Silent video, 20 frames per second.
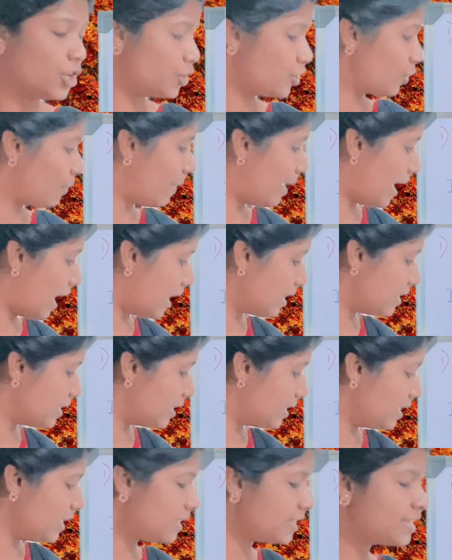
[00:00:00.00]
So my
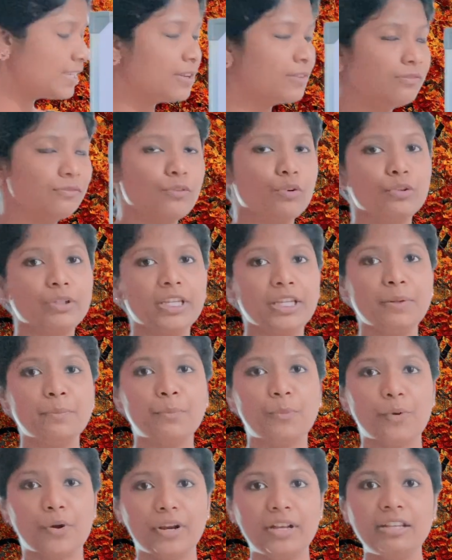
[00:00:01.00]
answer is
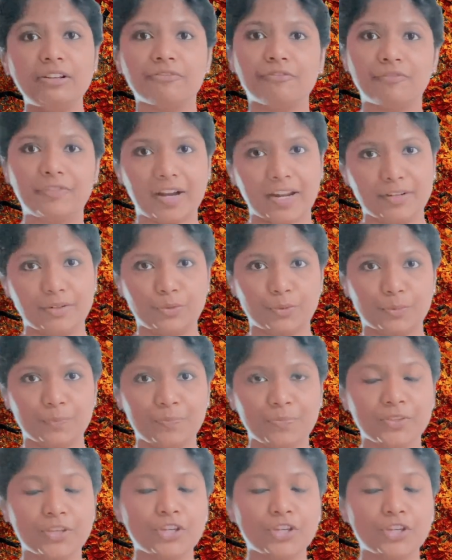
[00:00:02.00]
14.52.